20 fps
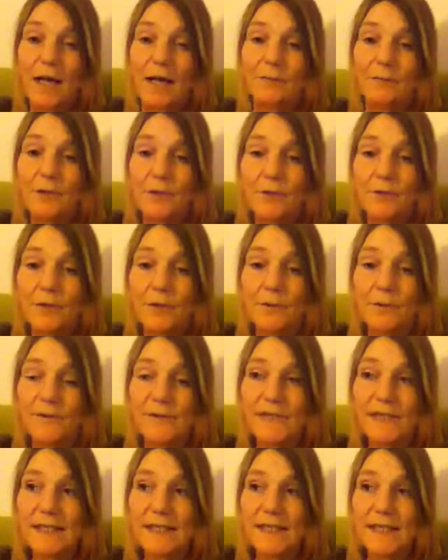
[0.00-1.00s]
I'm not
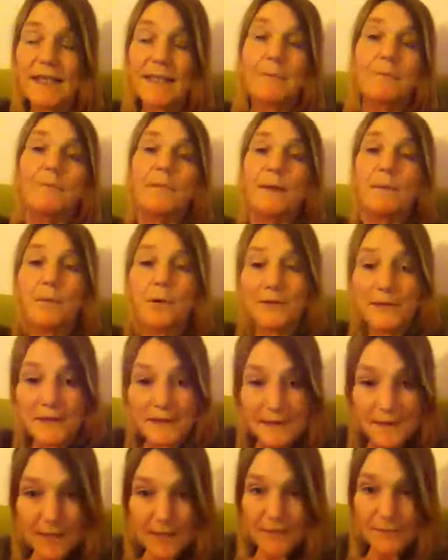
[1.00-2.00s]
noticing it. My body
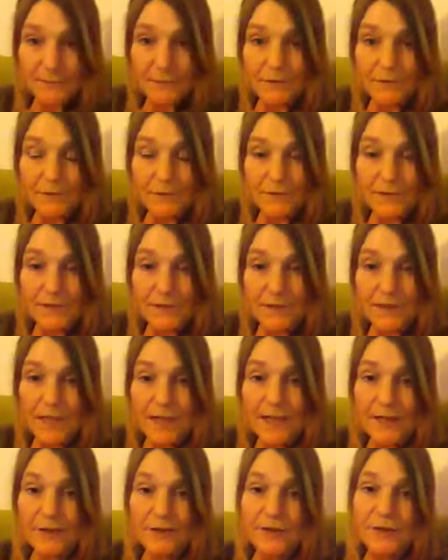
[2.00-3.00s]
starts producing
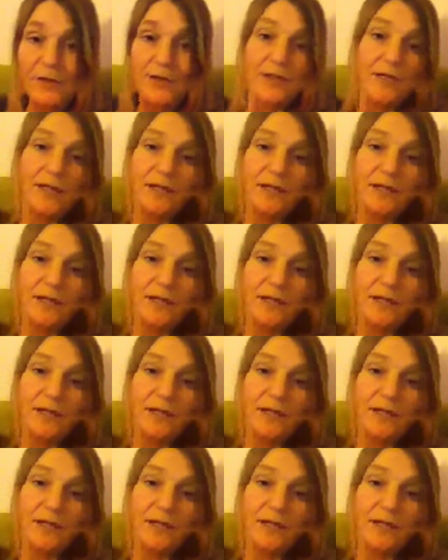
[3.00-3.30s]
glycogen.